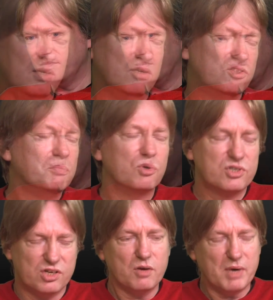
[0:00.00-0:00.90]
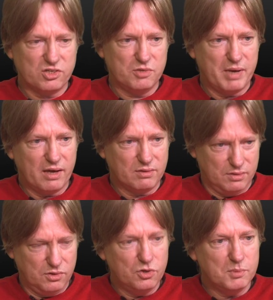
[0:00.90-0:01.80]
It's a book so much about
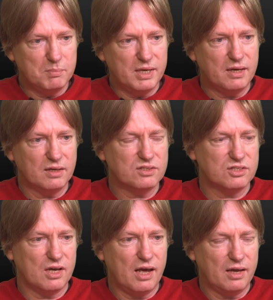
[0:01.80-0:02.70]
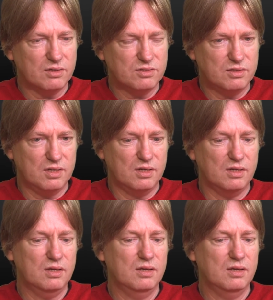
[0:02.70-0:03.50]
human beings and the